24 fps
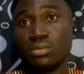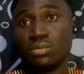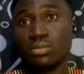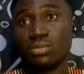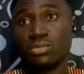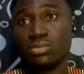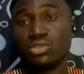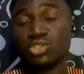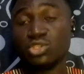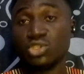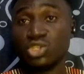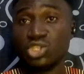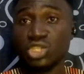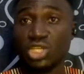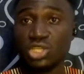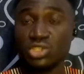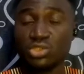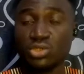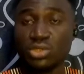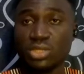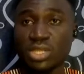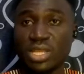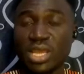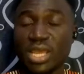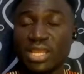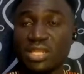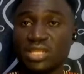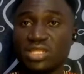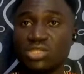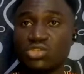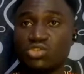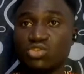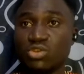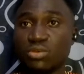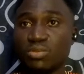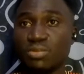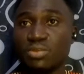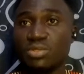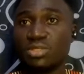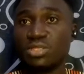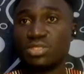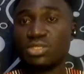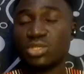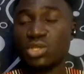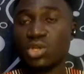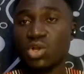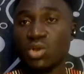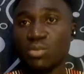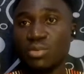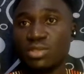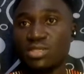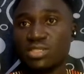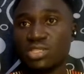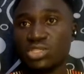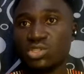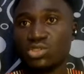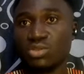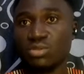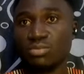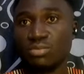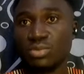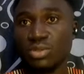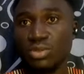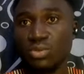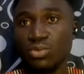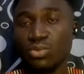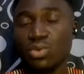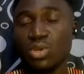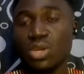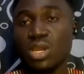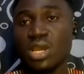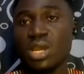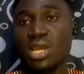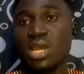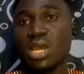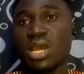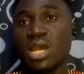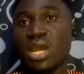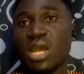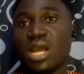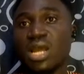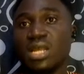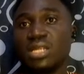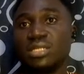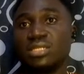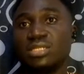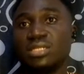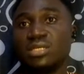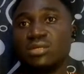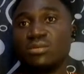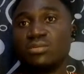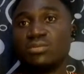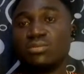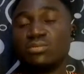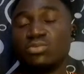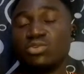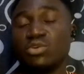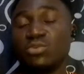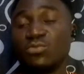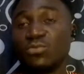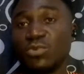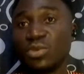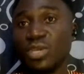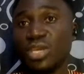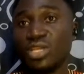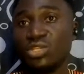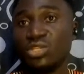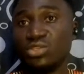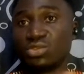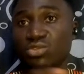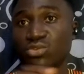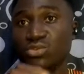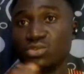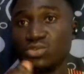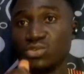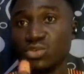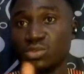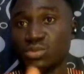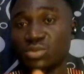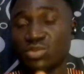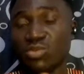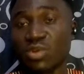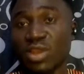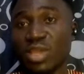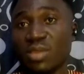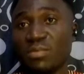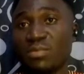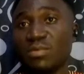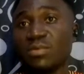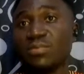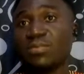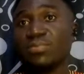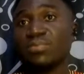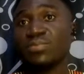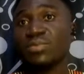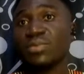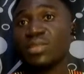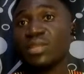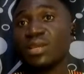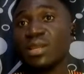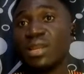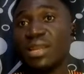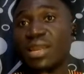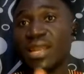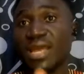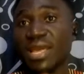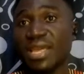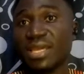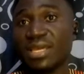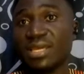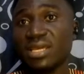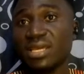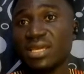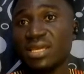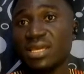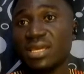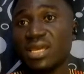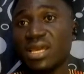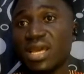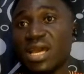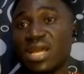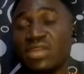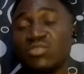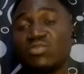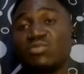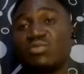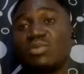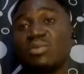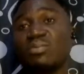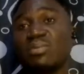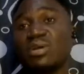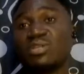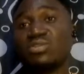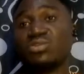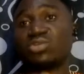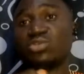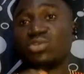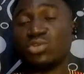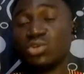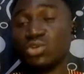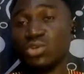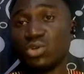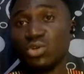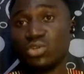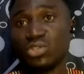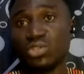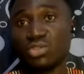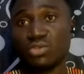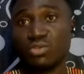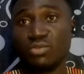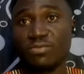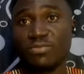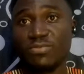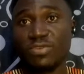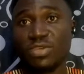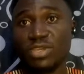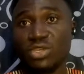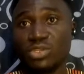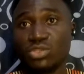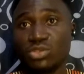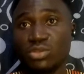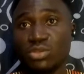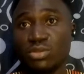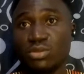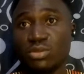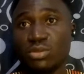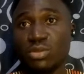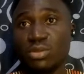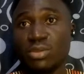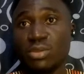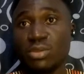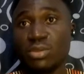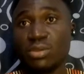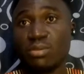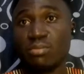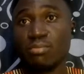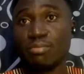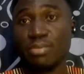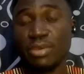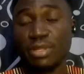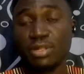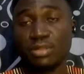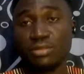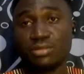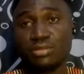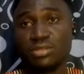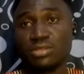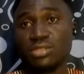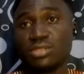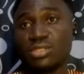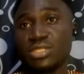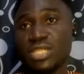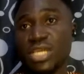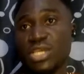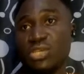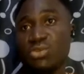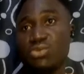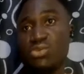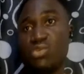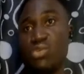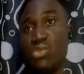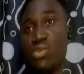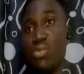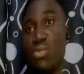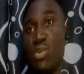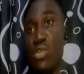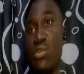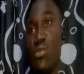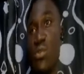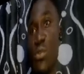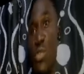suggestion, kindly drop it in the comment section below. And don't forget to subscribe, like, and remember to turn on the notification bell. Thank you so much for